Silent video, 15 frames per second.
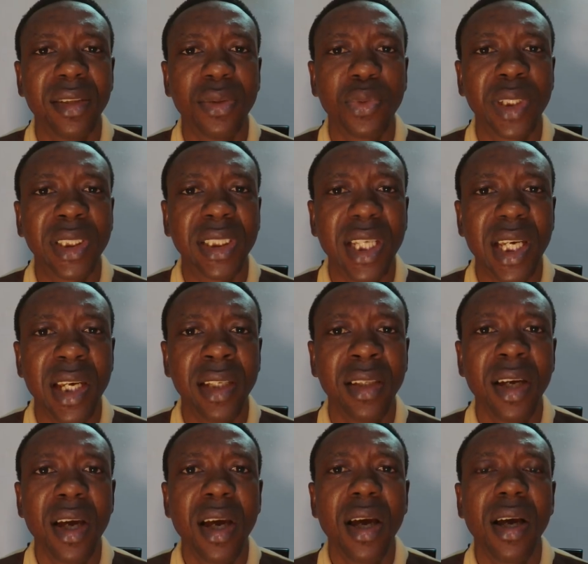they were saying,
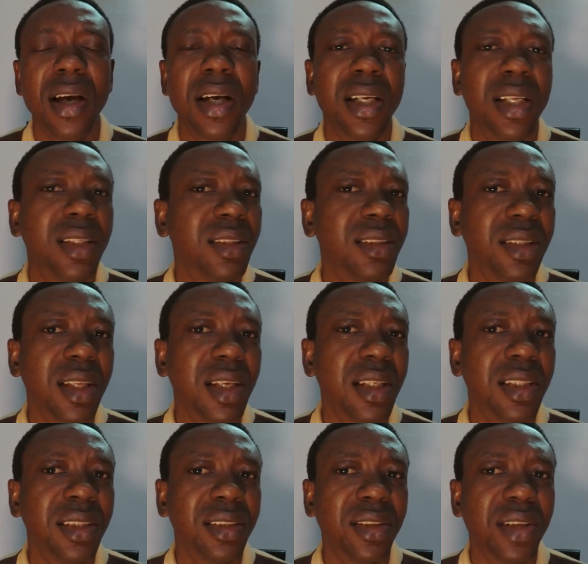this
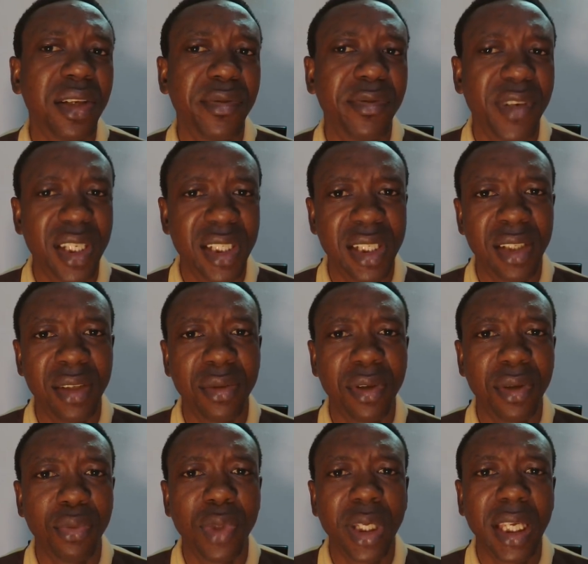lady is not a virgin,
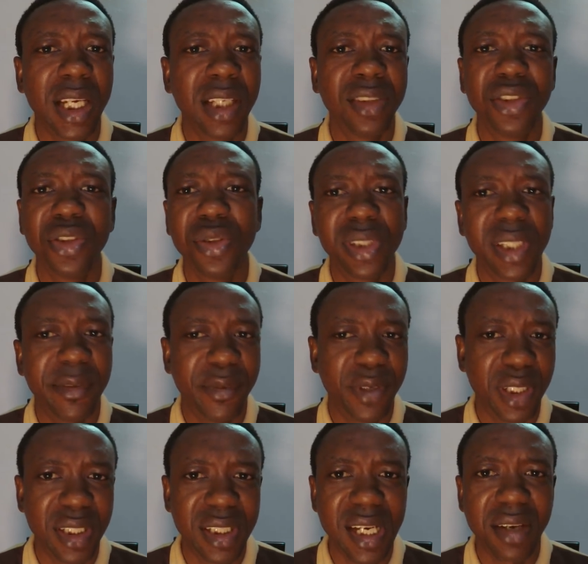or we can't use her for
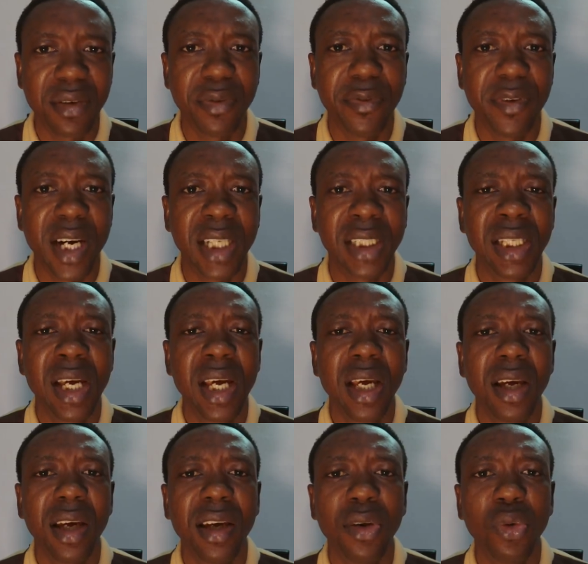the sacrifice.
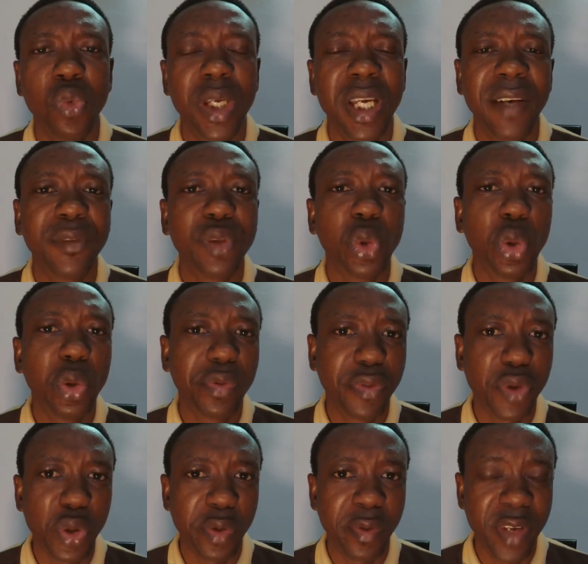We have to look
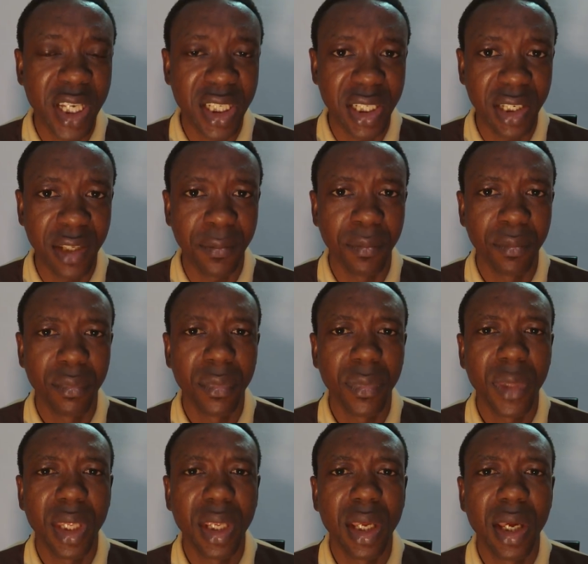for a virgin.
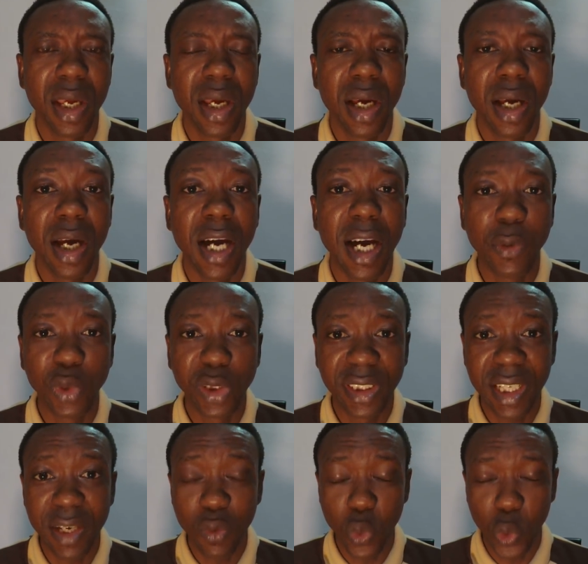I was
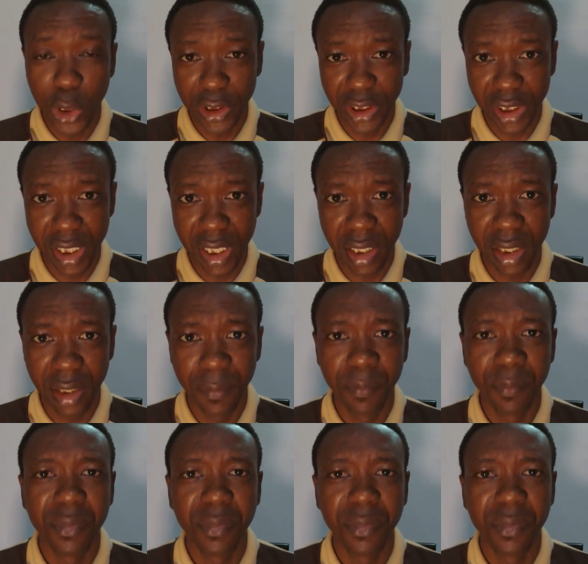there watching,